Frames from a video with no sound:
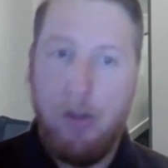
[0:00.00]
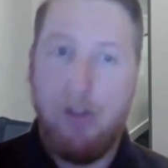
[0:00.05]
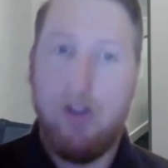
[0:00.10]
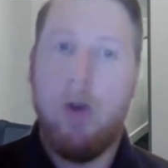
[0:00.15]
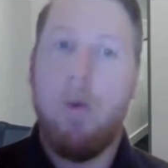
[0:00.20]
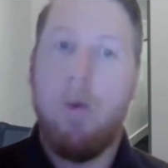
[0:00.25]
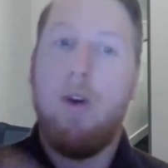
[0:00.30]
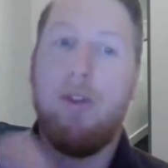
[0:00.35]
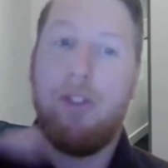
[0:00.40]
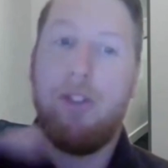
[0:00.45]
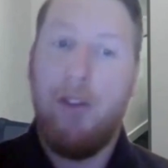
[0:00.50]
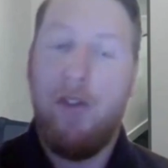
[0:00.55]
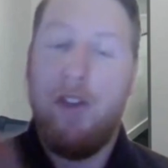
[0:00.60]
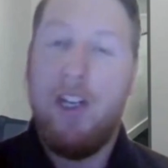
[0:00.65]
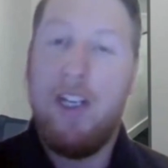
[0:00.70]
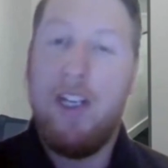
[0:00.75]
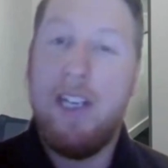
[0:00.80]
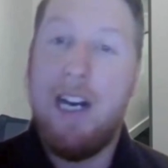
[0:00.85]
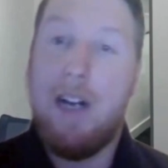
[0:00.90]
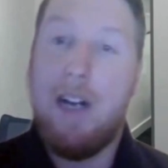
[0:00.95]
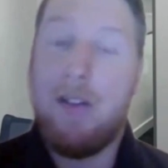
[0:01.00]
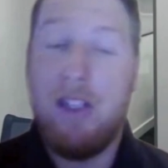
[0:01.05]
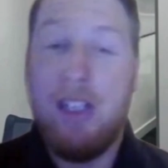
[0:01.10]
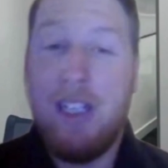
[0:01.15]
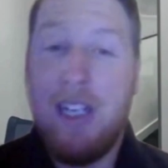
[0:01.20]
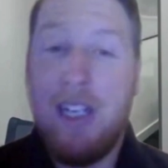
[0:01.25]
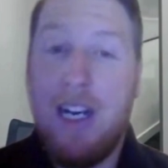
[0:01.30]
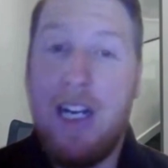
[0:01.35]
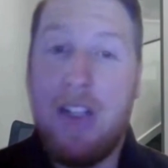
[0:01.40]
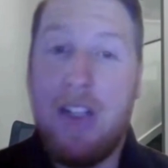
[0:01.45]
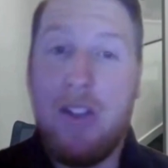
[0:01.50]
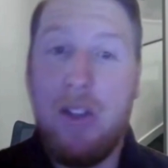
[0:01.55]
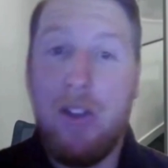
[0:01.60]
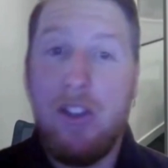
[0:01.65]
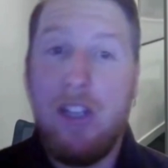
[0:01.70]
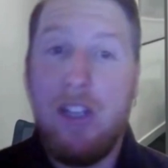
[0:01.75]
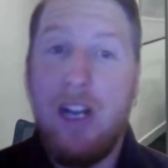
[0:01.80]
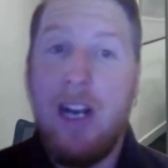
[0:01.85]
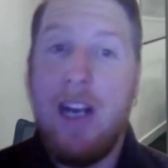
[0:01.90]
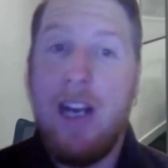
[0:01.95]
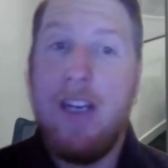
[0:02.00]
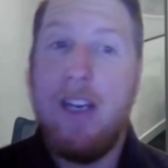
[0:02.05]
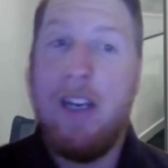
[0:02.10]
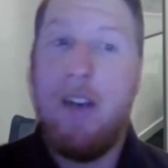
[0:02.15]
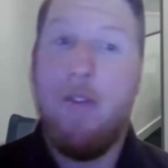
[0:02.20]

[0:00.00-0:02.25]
So one to feed down to the guys on site.